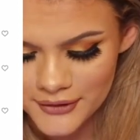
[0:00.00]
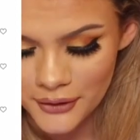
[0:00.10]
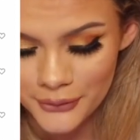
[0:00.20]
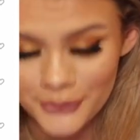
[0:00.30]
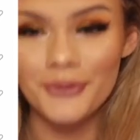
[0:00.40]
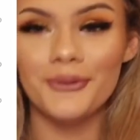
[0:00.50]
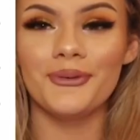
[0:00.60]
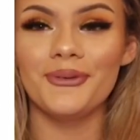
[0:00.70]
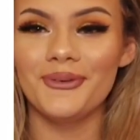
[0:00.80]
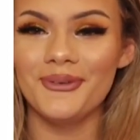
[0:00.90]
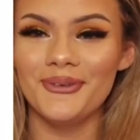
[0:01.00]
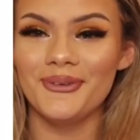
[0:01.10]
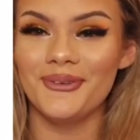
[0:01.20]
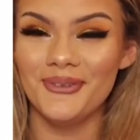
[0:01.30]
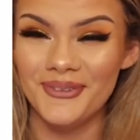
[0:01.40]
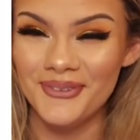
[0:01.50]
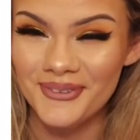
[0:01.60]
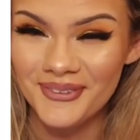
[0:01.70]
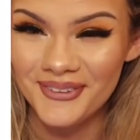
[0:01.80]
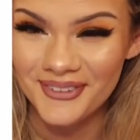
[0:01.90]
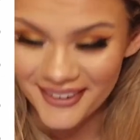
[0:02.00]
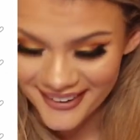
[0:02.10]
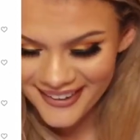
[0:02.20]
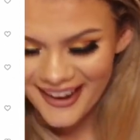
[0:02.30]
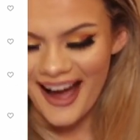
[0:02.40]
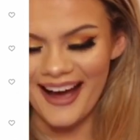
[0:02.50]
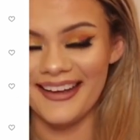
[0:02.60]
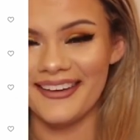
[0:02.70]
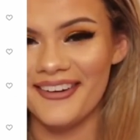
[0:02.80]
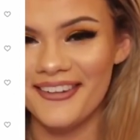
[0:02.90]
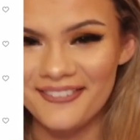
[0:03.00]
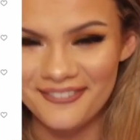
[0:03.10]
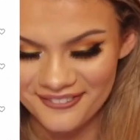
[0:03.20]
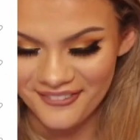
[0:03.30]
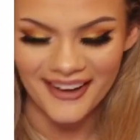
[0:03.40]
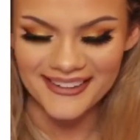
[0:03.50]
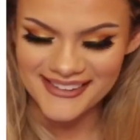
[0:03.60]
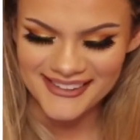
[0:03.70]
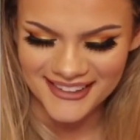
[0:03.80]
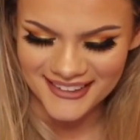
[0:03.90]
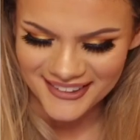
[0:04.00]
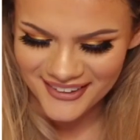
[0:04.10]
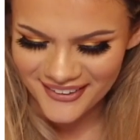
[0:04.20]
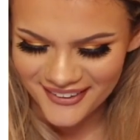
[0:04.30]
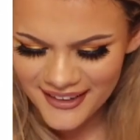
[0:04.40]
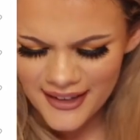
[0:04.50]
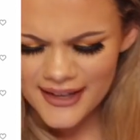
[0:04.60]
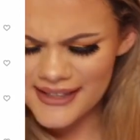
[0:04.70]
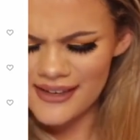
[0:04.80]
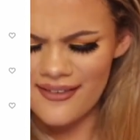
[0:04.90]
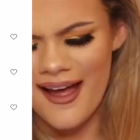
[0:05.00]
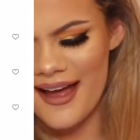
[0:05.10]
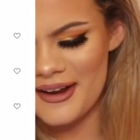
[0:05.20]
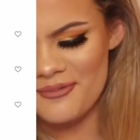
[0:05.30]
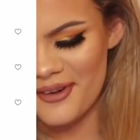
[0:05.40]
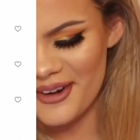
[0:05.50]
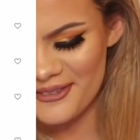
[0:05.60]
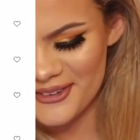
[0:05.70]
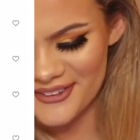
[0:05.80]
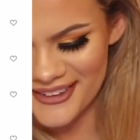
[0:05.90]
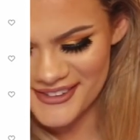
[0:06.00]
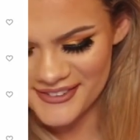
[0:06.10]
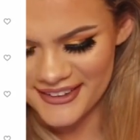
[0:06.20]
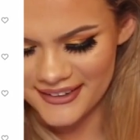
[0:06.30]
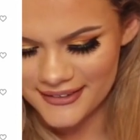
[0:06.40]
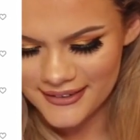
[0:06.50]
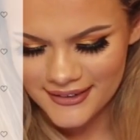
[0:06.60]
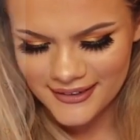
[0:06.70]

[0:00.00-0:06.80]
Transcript: Ooh! I got feisty here. Is there any part of you that's real?